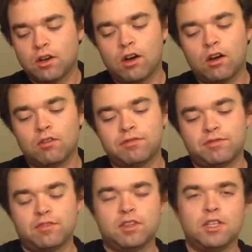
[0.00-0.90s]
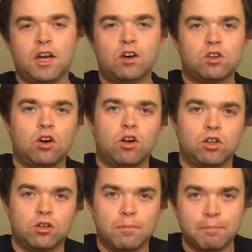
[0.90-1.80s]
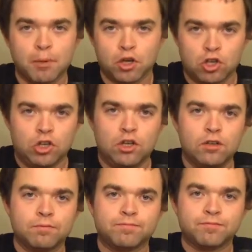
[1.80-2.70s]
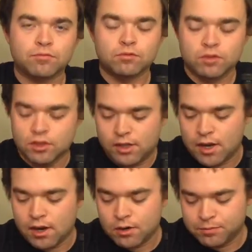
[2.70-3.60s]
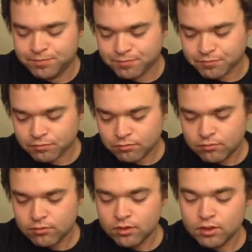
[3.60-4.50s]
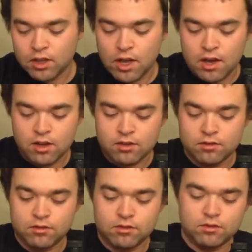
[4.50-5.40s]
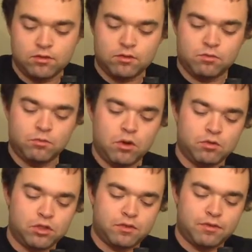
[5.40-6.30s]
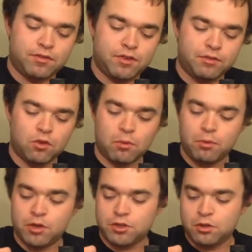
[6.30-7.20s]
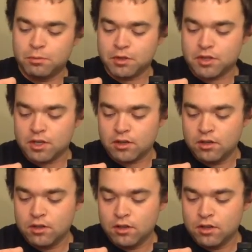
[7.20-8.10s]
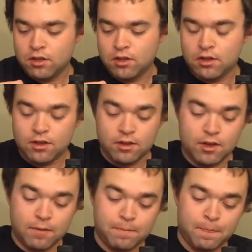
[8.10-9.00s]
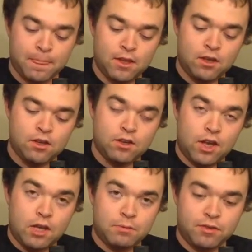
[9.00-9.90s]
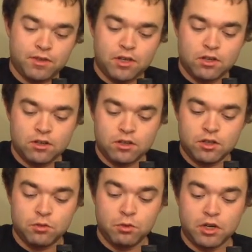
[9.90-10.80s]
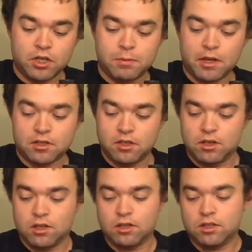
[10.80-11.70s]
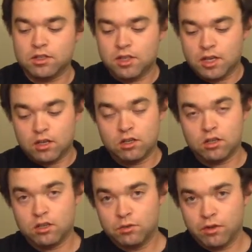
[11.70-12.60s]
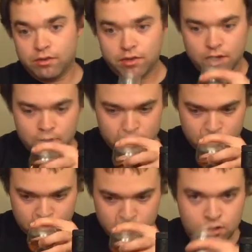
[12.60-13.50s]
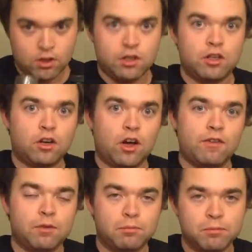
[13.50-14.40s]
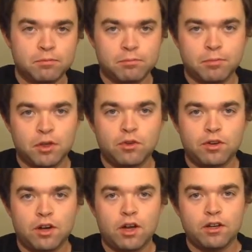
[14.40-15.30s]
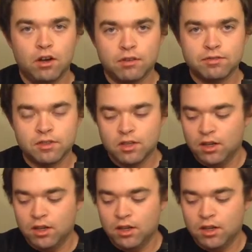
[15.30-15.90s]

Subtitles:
of the alcoholic burn. Now, at, what was this, 54.2%? Yeah. ABV, you would expect to take a good whiff of that and, you know, have it blow your head off,